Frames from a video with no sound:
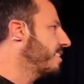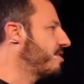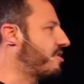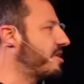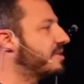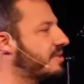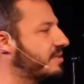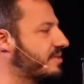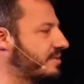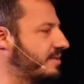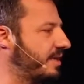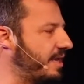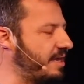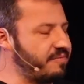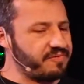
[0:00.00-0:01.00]

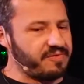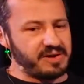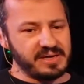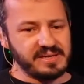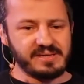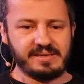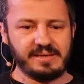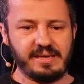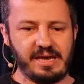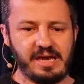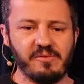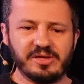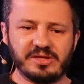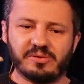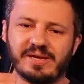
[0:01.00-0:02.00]
Jesus,
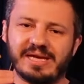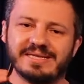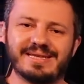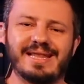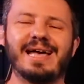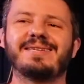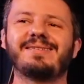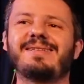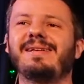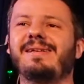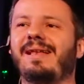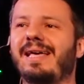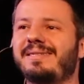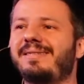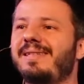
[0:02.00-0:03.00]
he was on his
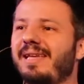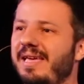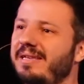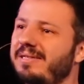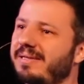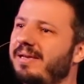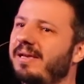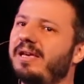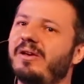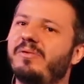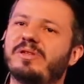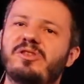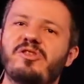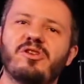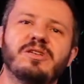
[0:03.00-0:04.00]
last days. He
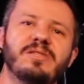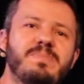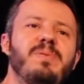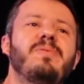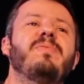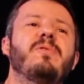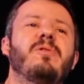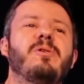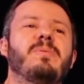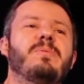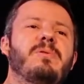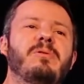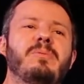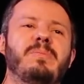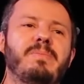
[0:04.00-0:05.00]
was just
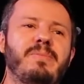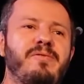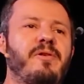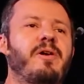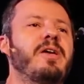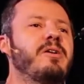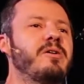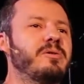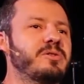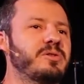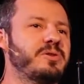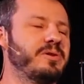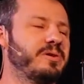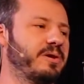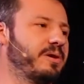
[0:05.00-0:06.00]
before he goes
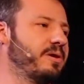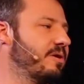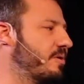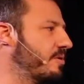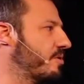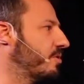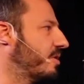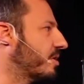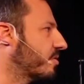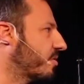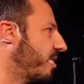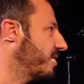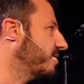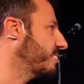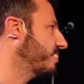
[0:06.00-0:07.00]
to the
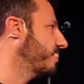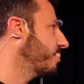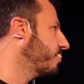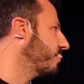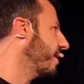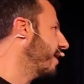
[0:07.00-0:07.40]
cross to